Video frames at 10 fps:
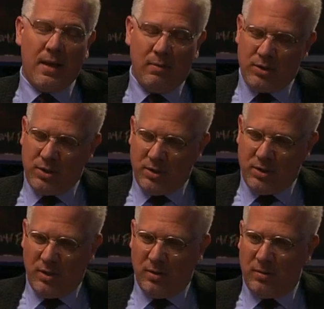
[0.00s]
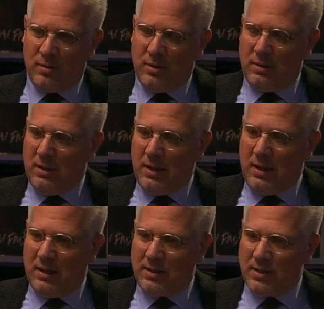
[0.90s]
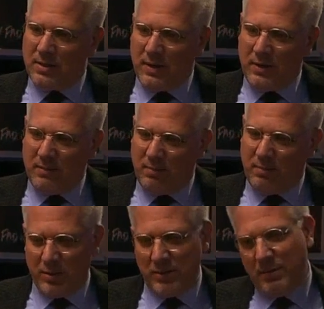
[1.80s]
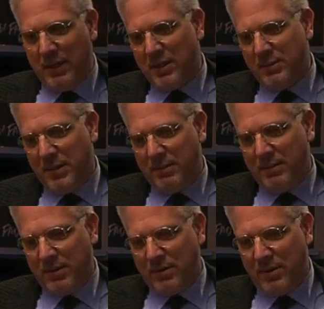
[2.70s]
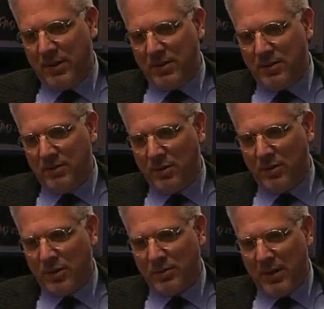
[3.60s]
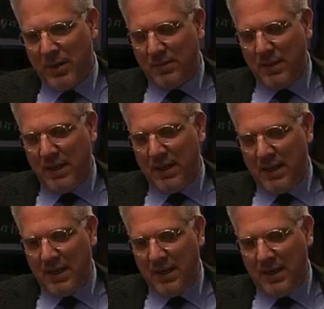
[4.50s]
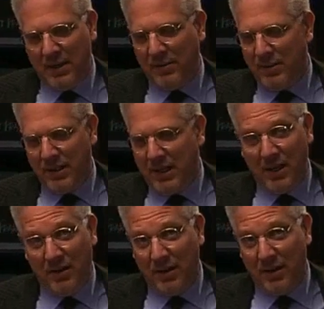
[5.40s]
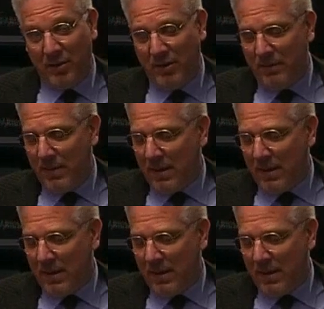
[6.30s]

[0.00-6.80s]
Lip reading: I want you to know, and this is very important because people are going to, of course, mock me, and I don't really care anymore.